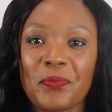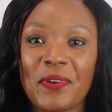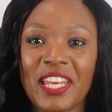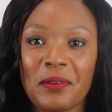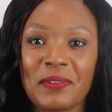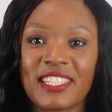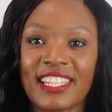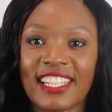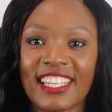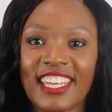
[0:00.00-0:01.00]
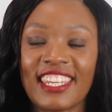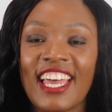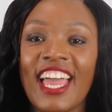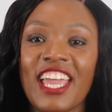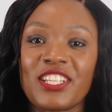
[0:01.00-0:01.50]
My name is Lillian,
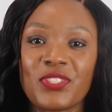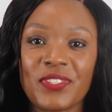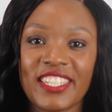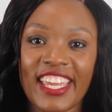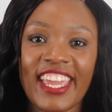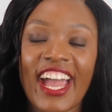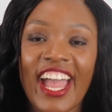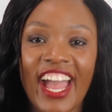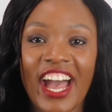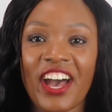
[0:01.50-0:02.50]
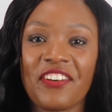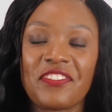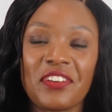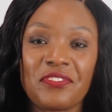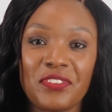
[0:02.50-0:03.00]
and today I have
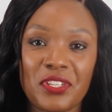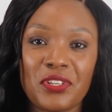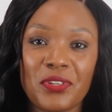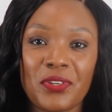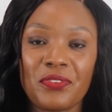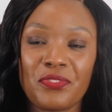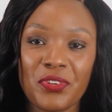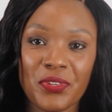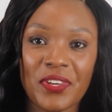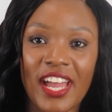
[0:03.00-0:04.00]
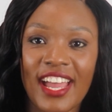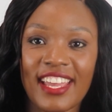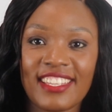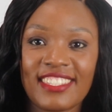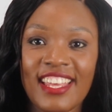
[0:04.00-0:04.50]
a video for you
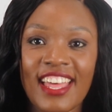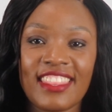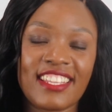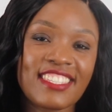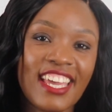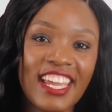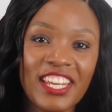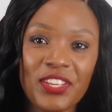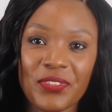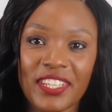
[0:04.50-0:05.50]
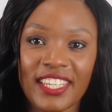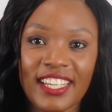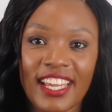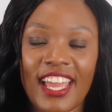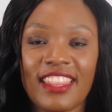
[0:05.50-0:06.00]
guys that's kind of
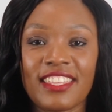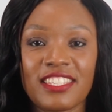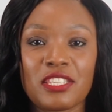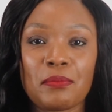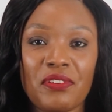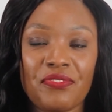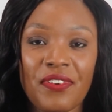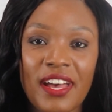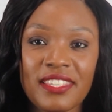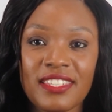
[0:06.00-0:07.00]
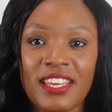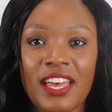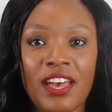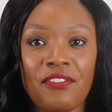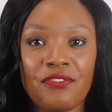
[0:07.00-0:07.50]
unique, and this is my first
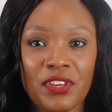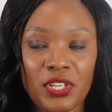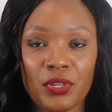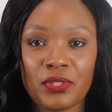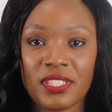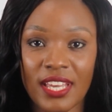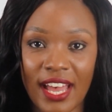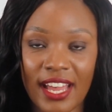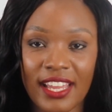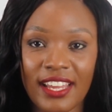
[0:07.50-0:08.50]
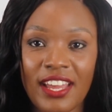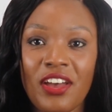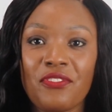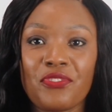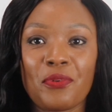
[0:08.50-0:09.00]
video tag
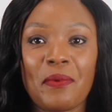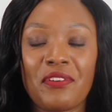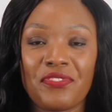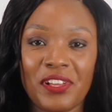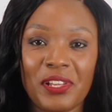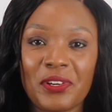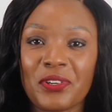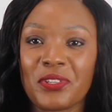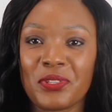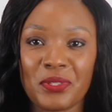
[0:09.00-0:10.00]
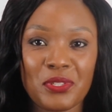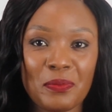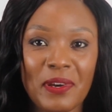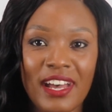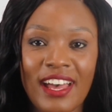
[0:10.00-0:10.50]
from a fellow
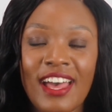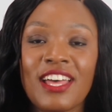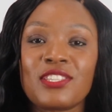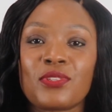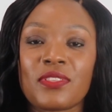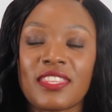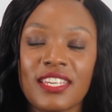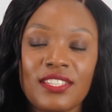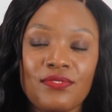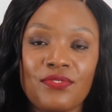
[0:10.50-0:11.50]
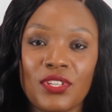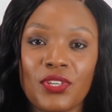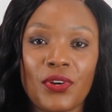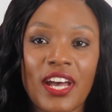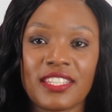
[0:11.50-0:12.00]
YouTuber. So this
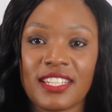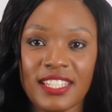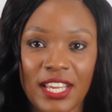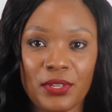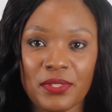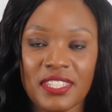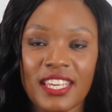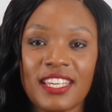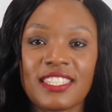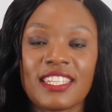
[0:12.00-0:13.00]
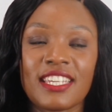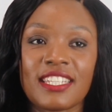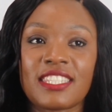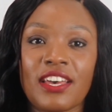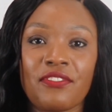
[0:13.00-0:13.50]
video, as the title says,
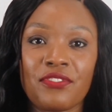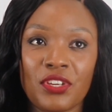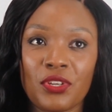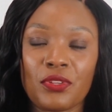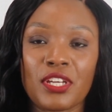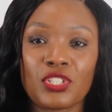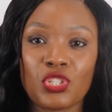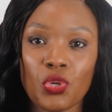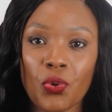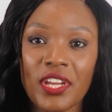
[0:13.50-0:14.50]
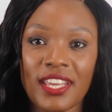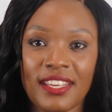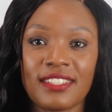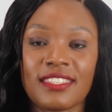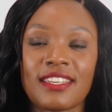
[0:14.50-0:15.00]
it's a video that
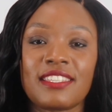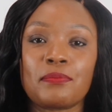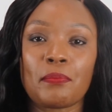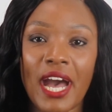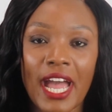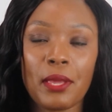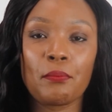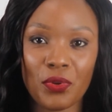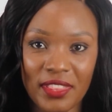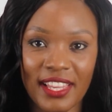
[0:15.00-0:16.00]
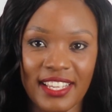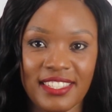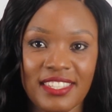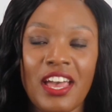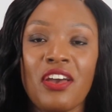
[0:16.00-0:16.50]
showcases my
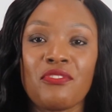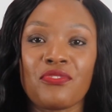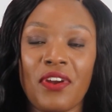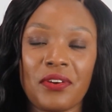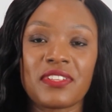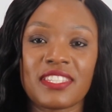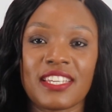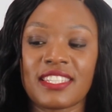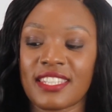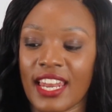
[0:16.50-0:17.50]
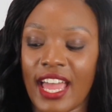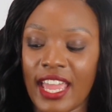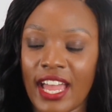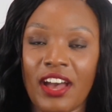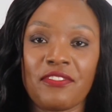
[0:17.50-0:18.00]
Ruthless fragrances that I
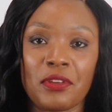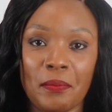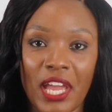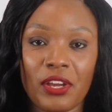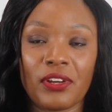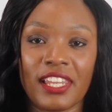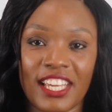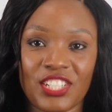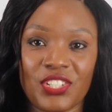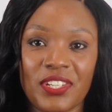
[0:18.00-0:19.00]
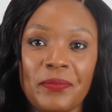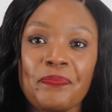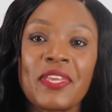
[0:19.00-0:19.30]
have in my collection.